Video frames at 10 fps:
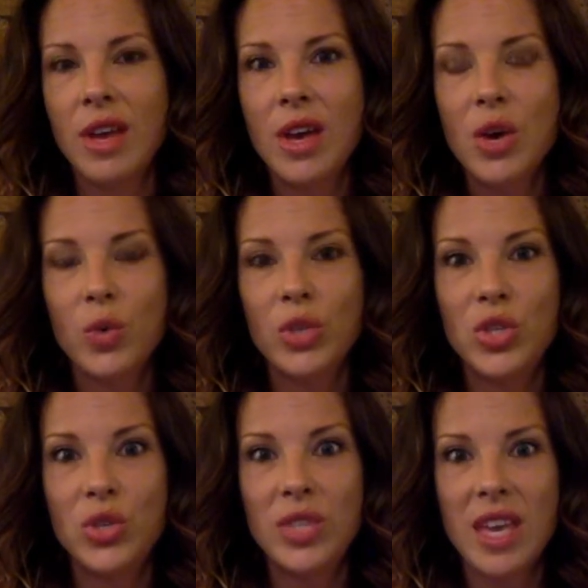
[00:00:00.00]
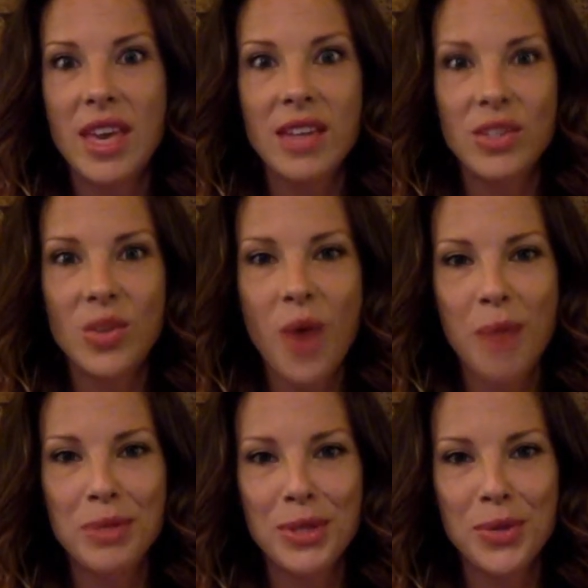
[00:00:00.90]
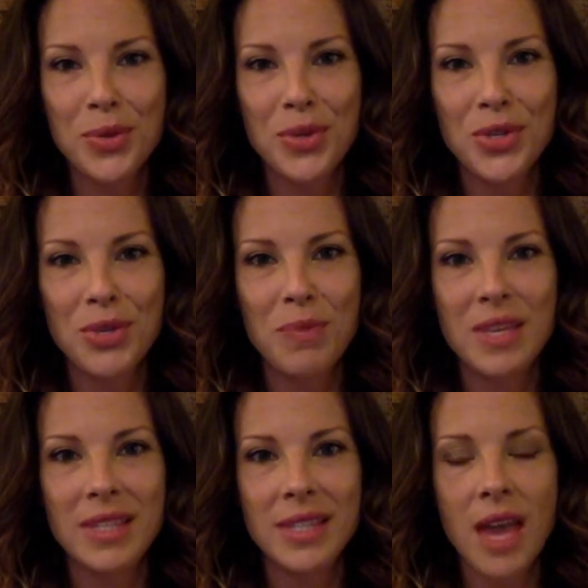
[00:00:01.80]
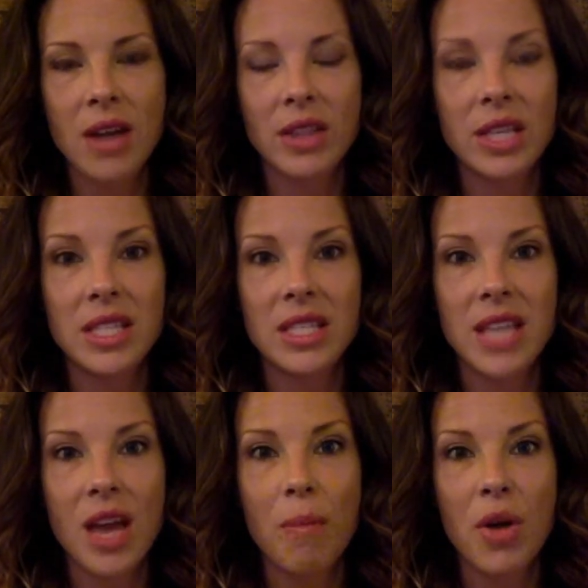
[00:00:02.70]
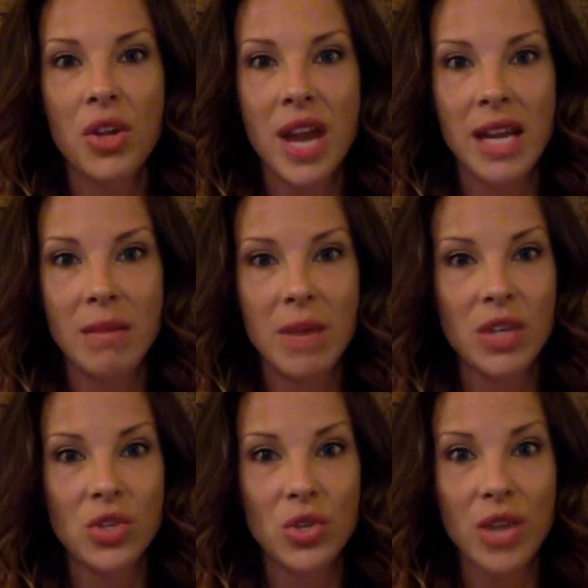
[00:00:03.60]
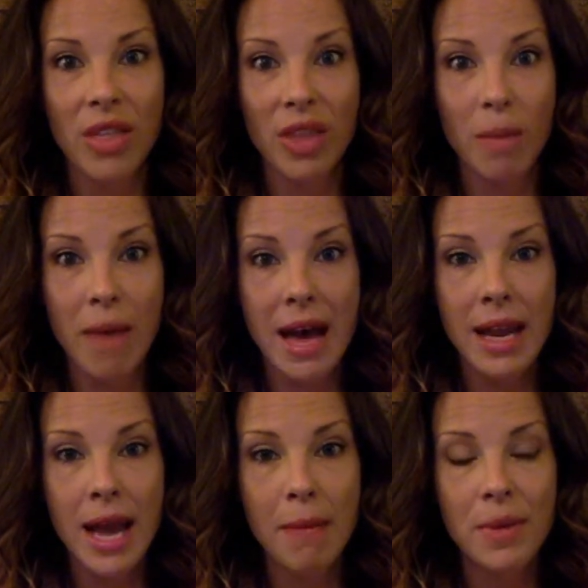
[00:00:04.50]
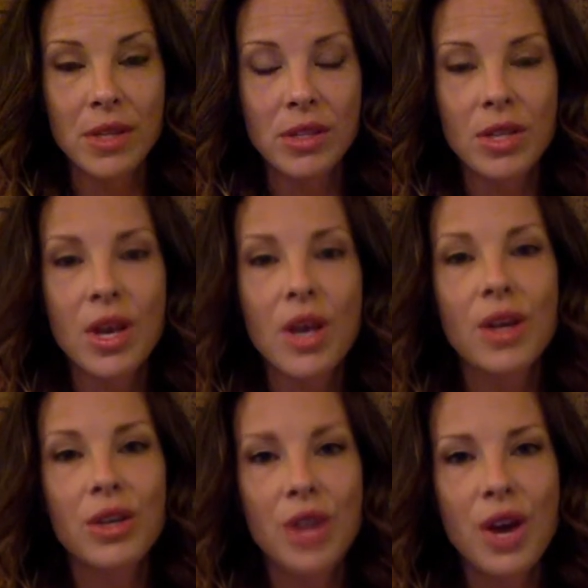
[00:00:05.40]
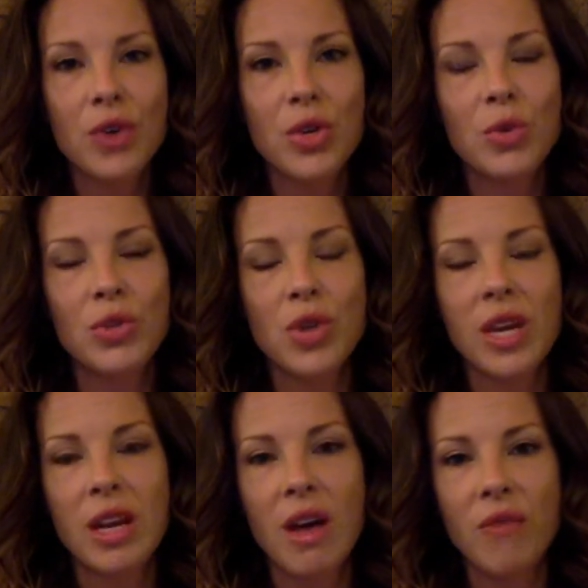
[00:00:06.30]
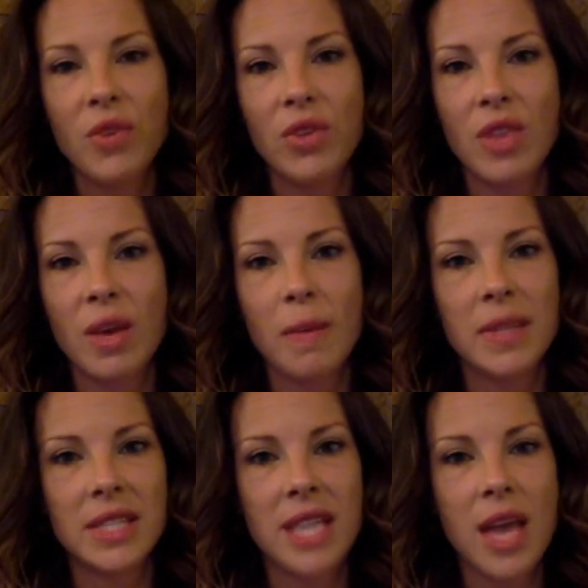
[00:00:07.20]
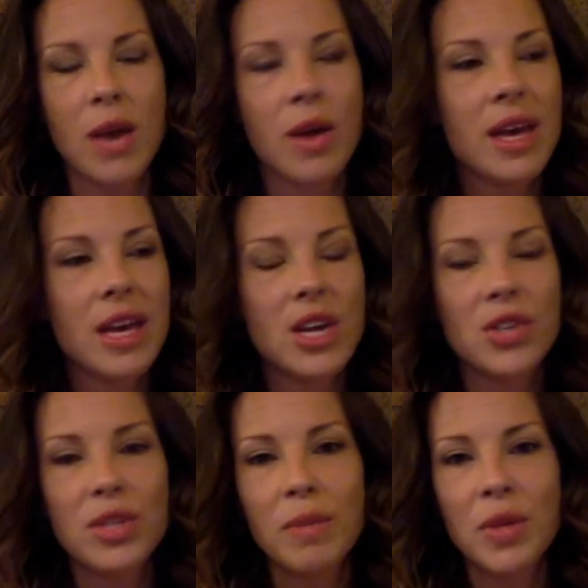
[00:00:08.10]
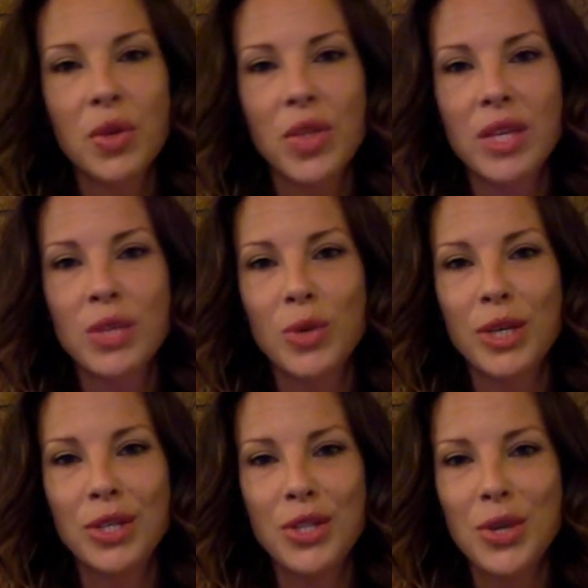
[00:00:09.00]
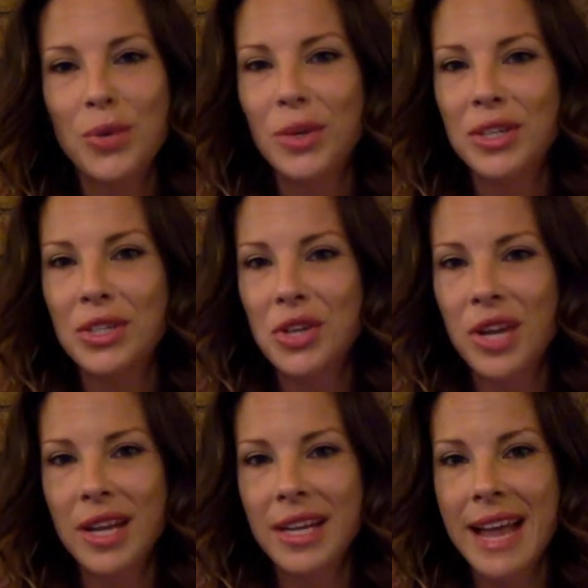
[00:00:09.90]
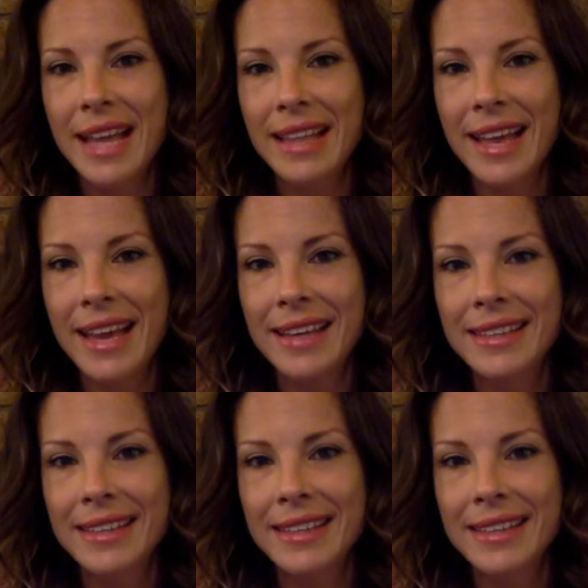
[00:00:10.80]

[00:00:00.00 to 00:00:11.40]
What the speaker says: Would you say, yes, you absolutely should be scared. Let's stay up all night and make sure nothing bad happens? No, you would try to comfort them and say, here's some little things we're going to do. We're going to turn on a nightlight.